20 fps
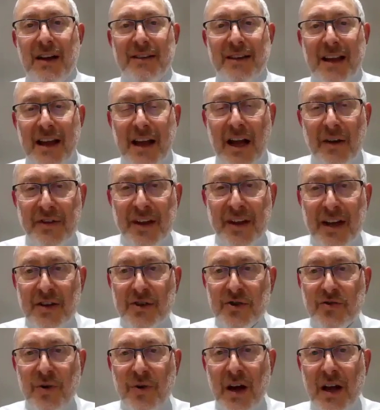take out the
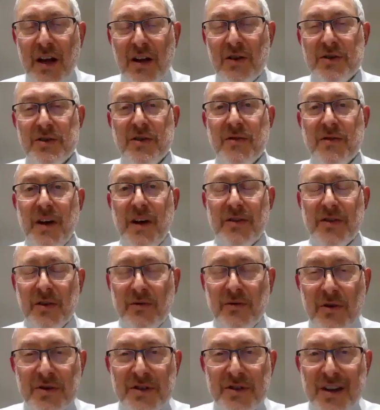entrails, you've got to
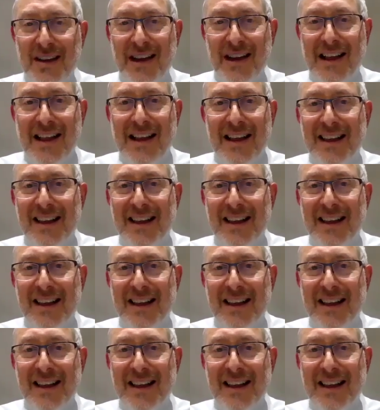roast it.